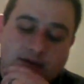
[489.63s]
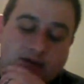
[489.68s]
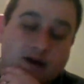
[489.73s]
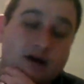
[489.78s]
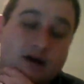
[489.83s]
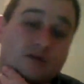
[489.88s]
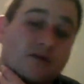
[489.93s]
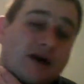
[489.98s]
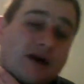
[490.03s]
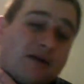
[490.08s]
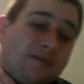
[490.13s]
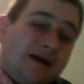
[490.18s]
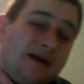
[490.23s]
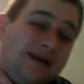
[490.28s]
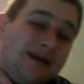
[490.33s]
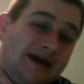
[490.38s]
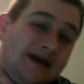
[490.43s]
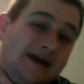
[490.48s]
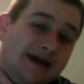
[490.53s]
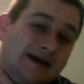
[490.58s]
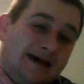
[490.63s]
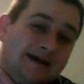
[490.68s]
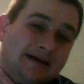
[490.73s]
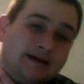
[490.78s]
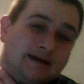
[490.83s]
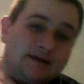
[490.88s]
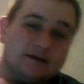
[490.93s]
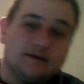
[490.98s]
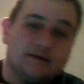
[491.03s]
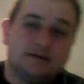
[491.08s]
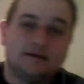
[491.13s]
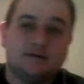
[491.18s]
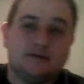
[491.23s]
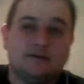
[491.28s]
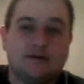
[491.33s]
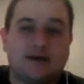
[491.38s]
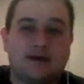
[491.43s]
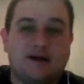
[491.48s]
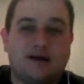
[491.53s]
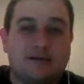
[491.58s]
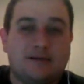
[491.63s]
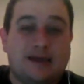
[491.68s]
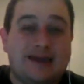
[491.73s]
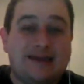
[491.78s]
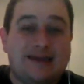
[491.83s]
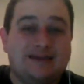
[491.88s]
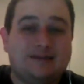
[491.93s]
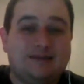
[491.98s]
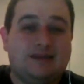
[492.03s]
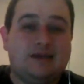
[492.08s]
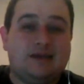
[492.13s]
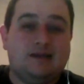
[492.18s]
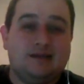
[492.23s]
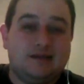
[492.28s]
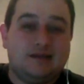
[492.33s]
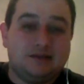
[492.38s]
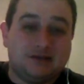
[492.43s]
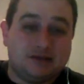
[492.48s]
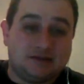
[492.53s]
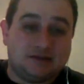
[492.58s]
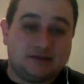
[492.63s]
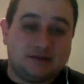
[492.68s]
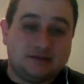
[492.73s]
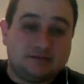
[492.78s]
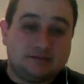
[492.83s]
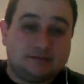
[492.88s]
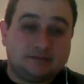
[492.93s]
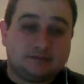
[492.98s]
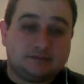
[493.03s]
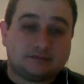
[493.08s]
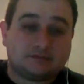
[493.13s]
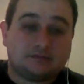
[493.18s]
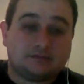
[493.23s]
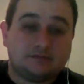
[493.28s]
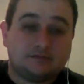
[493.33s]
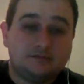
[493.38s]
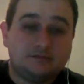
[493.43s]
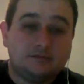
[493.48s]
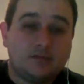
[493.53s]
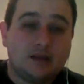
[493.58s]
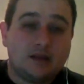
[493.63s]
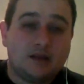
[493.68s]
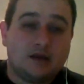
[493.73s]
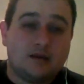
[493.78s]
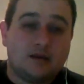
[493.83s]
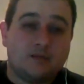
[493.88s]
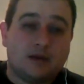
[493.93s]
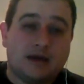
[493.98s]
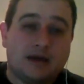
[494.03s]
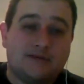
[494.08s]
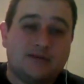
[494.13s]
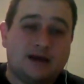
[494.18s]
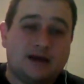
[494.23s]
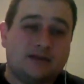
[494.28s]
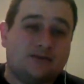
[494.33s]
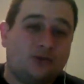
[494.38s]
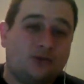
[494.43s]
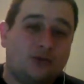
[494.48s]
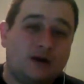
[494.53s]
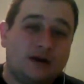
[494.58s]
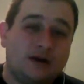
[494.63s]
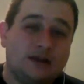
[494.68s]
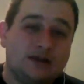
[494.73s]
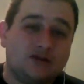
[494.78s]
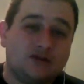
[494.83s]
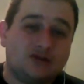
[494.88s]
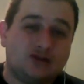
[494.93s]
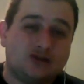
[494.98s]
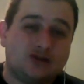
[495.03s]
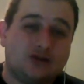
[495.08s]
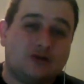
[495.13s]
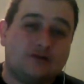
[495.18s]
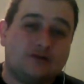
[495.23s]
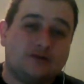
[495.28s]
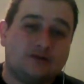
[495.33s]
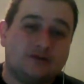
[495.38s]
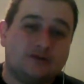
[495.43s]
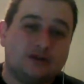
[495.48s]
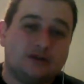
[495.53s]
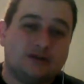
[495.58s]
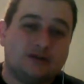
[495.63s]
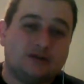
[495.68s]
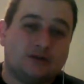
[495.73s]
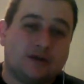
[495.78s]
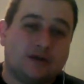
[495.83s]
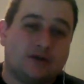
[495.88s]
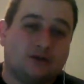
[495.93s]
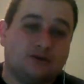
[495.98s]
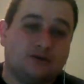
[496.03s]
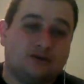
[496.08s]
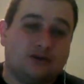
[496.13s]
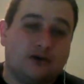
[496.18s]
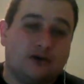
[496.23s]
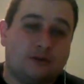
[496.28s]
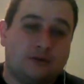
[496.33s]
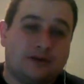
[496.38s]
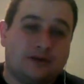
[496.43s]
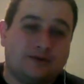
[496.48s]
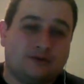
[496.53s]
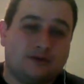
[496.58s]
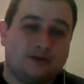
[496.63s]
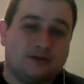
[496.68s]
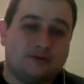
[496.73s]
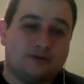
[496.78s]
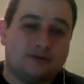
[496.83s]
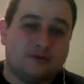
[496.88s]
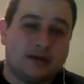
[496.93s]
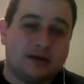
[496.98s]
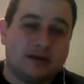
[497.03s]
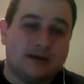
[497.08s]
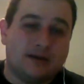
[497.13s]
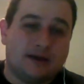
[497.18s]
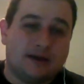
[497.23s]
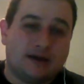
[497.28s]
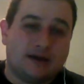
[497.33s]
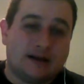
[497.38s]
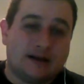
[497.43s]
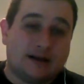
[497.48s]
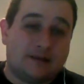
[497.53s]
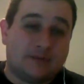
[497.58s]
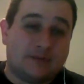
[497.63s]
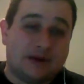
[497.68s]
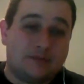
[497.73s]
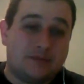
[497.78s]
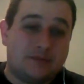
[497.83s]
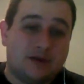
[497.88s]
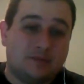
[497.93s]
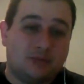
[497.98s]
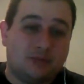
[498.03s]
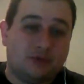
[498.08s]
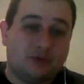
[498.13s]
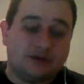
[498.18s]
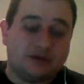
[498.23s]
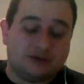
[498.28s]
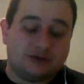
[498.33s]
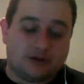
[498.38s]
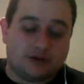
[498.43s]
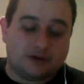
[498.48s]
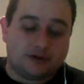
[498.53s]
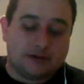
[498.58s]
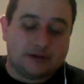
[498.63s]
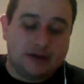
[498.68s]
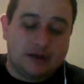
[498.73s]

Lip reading: around my neck, I'm 18 inches. I've got 20-inch shirts just so I don't choke myself on my neck. I got to buy big boy shirts.